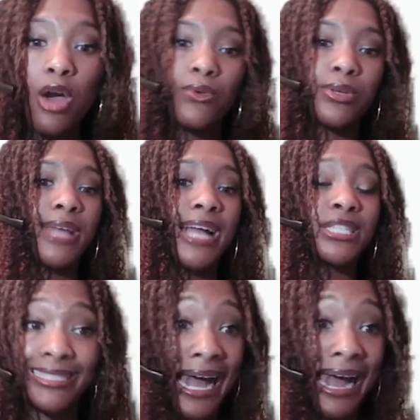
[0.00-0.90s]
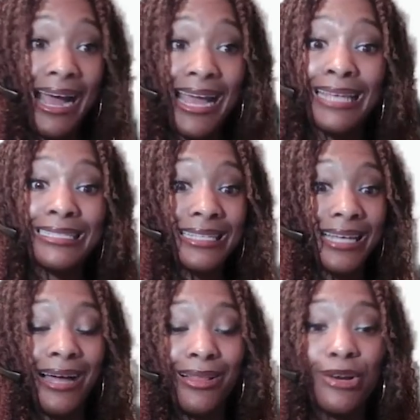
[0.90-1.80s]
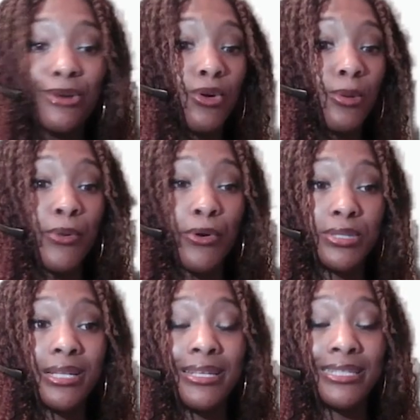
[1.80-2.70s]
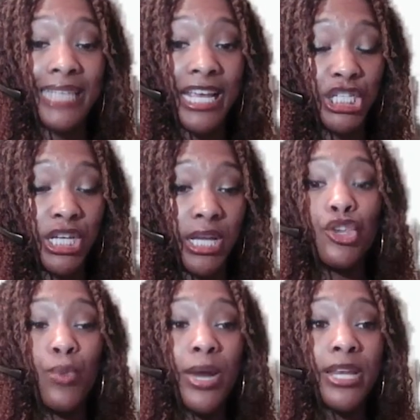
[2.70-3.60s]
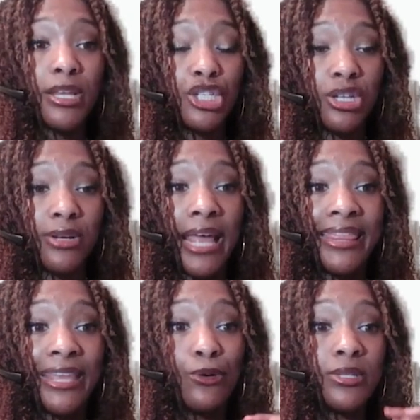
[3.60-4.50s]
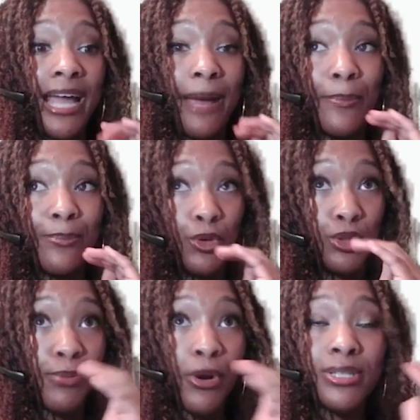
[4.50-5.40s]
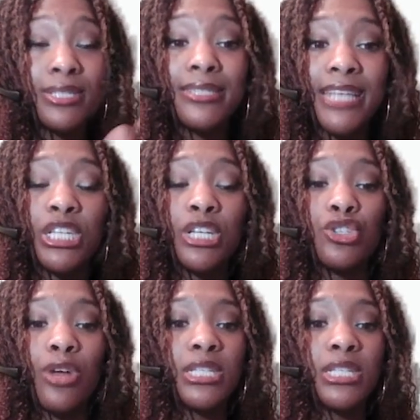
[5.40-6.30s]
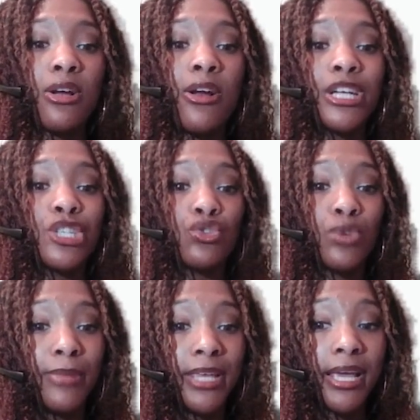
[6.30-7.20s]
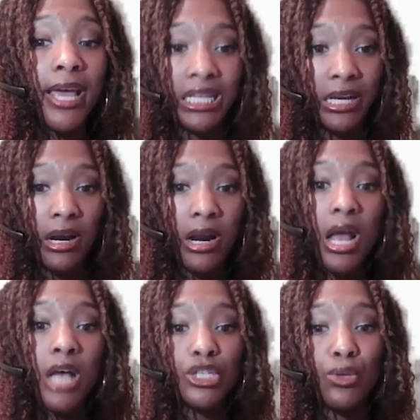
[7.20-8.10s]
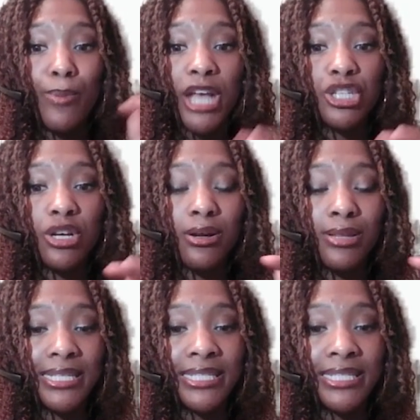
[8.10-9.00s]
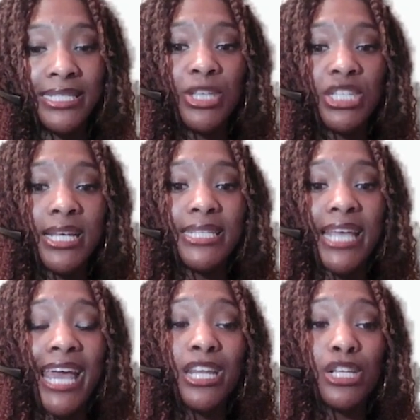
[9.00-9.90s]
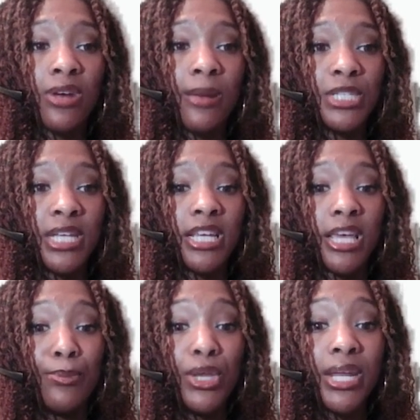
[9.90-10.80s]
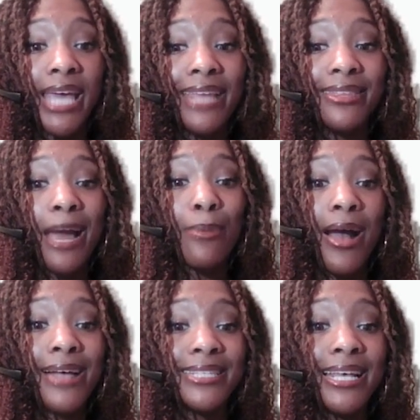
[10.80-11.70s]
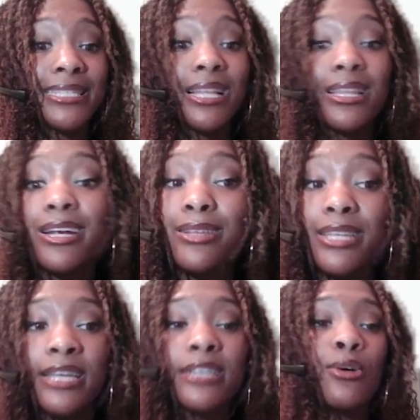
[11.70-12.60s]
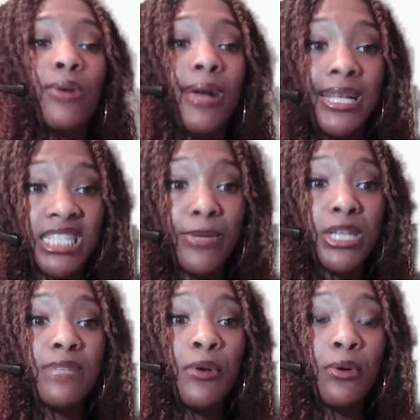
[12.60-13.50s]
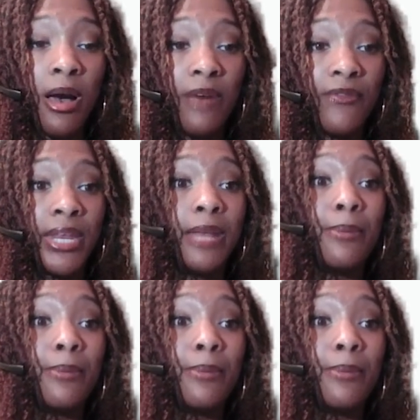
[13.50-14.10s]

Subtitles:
whether that's size, color, or personalization. You want to ensure that those personalization instructions are extremely clear. So make sure your listing images and description communicate that process clearly so customers feel confident